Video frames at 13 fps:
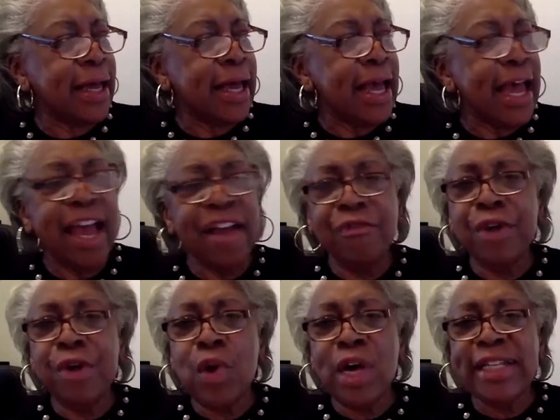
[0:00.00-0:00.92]

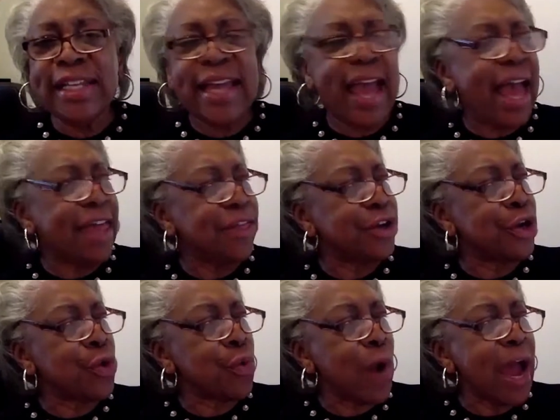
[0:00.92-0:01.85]
Everyone gathered
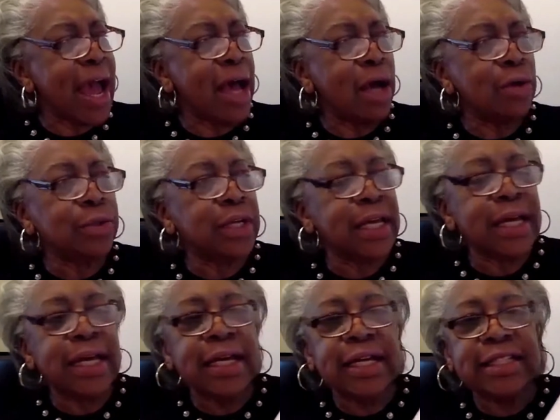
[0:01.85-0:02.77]
around
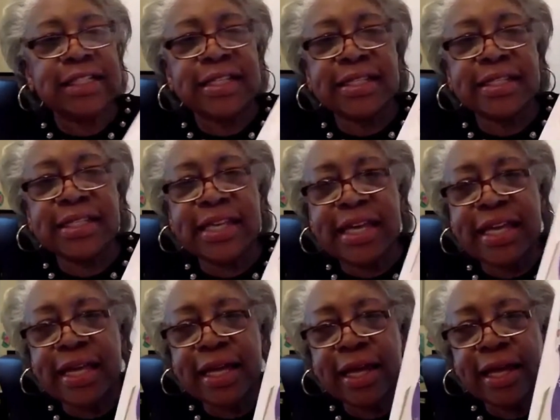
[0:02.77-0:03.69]
to
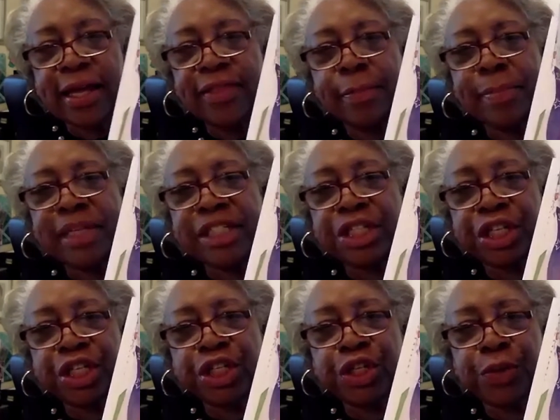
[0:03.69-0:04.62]
see the
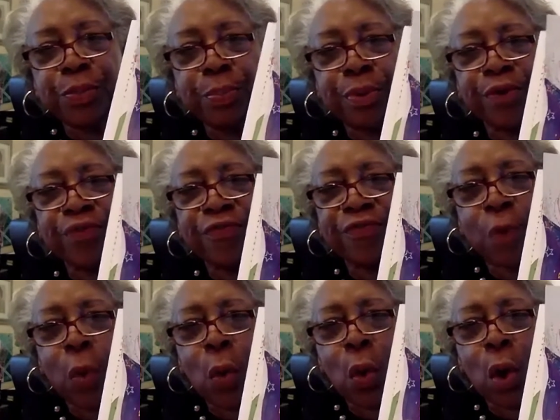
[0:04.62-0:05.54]
magician
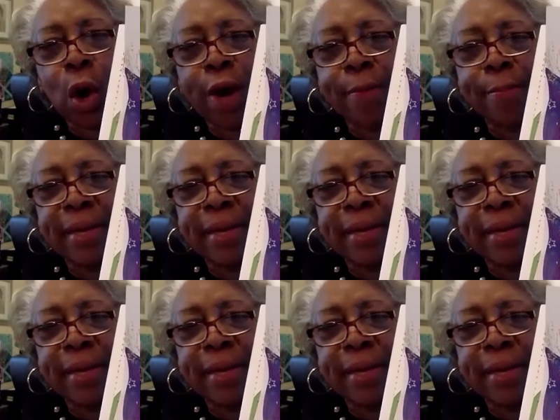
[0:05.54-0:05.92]
perform.